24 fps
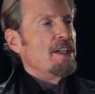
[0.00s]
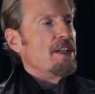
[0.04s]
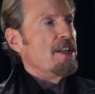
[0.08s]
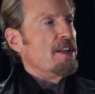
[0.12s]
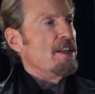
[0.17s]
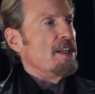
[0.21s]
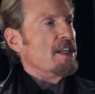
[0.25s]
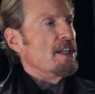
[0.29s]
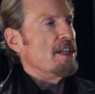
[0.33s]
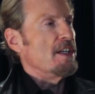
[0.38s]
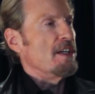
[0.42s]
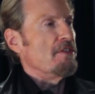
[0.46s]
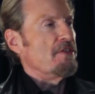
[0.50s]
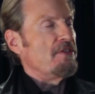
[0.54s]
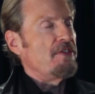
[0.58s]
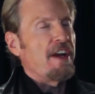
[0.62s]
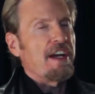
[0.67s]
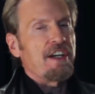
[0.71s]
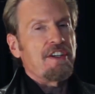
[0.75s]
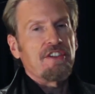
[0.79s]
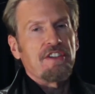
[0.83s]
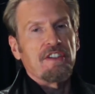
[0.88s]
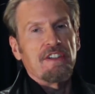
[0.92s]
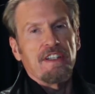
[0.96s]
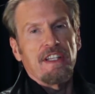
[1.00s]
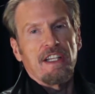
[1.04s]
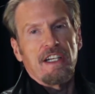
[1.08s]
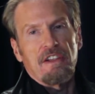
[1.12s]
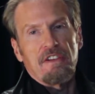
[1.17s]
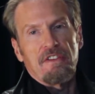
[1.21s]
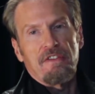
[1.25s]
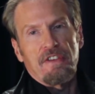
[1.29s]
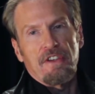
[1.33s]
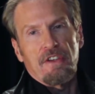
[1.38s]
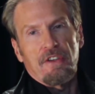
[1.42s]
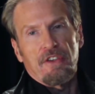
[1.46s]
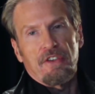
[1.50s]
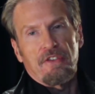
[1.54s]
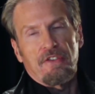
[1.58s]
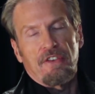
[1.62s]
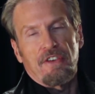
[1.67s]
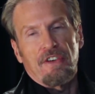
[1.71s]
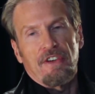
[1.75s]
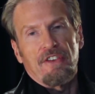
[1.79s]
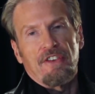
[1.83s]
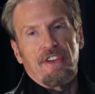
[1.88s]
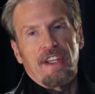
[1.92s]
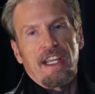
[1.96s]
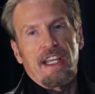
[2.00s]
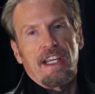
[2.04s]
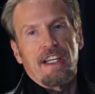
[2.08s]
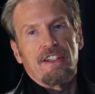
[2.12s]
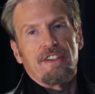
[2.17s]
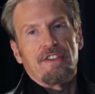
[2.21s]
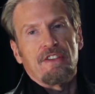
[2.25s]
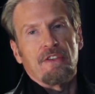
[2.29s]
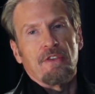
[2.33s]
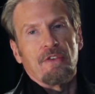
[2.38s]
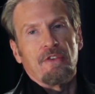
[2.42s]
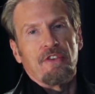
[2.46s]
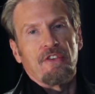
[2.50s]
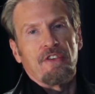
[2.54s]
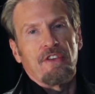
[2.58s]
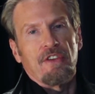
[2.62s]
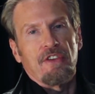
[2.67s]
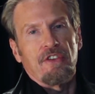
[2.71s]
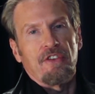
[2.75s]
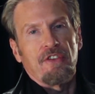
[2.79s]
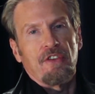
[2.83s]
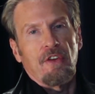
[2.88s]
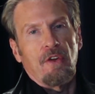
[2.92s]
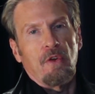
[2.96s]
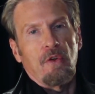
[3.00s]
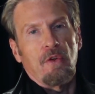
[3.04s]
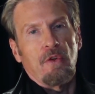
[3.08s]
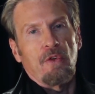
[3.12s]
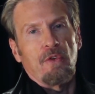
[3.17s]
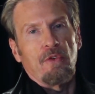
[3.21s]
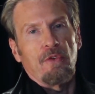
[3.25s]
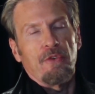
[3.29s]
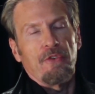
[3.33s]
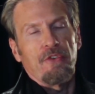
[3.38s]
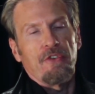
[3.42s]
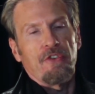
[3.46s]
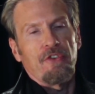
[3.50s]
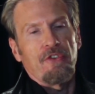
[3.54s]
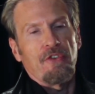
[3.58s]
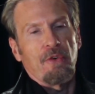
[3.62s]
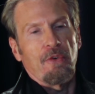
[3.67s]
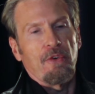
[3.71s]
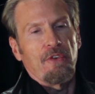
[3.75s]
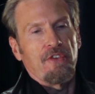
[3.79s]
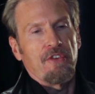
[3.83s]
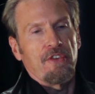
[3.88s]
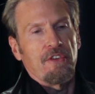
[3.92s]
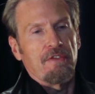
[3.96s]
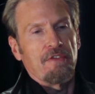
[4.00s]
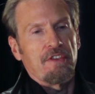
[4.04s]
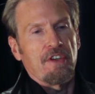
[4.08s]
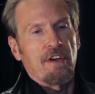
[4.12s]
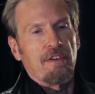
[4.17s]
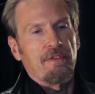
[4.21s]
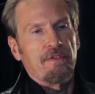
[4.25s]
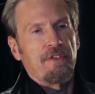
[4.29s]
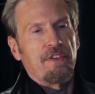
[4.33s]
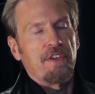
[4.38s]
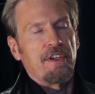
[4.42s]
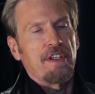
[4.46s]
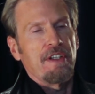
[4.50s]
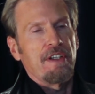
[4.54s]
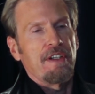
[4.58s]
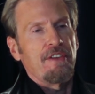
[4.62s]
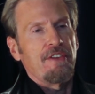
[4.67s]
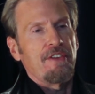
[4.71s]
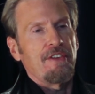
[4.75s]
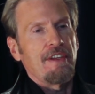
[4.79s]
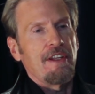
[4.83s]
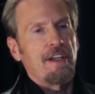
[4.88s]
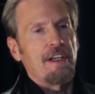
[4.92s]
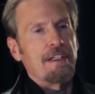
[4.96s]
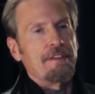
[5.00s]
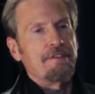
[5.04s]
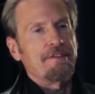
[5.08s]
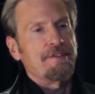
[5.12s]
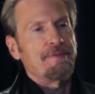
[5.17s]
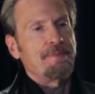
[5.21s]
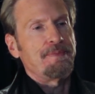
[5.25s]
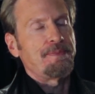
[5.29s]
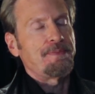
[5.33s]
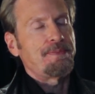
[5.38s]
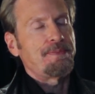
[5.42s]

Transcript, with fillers: the affection that he feels for his aunt, who's the sole source of comfort in his life.